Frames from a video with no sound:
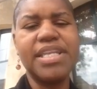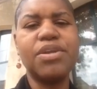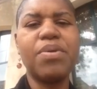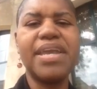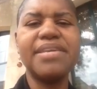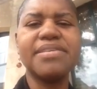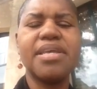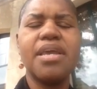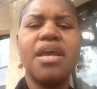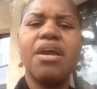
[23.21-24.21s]
Anyways,
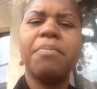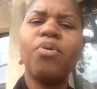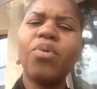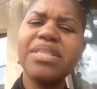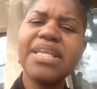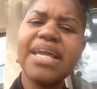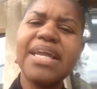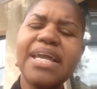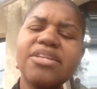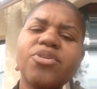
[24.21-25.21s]
but one
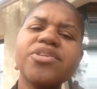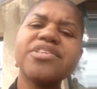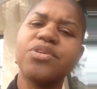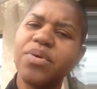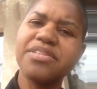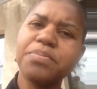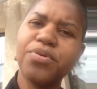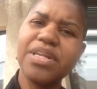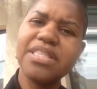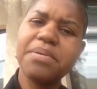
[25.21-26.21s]
night I noticed she wasn't
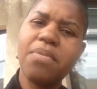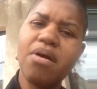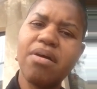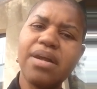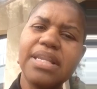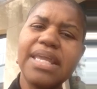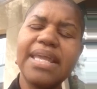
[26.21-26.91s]
putting them on,